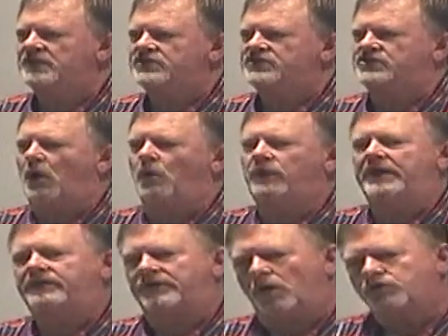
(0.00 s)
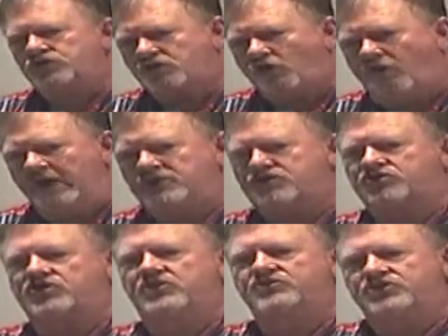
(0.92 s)
so that those
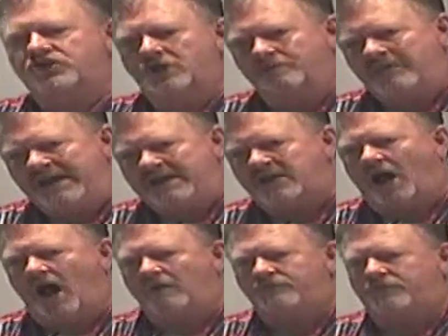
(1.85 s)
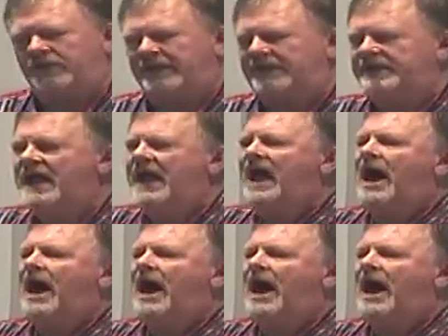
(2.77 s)
Christians could be comforted